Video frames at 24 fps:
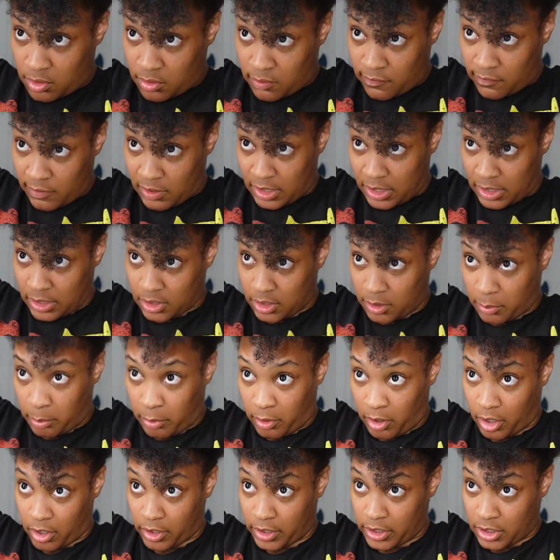I feel like the
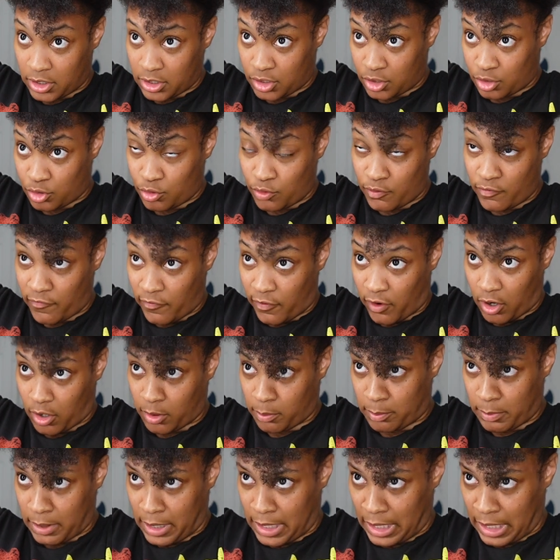part is too far
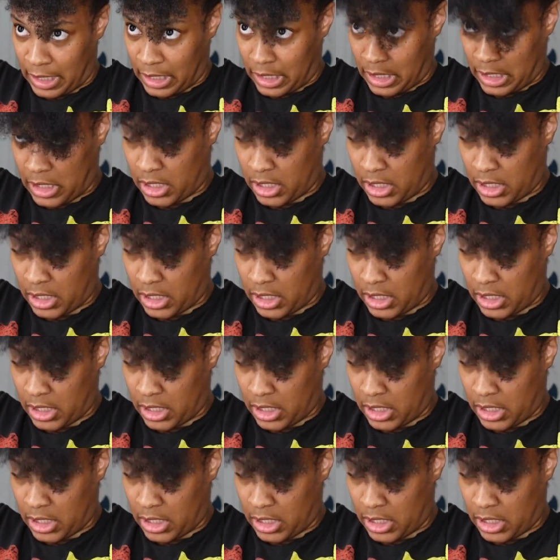back.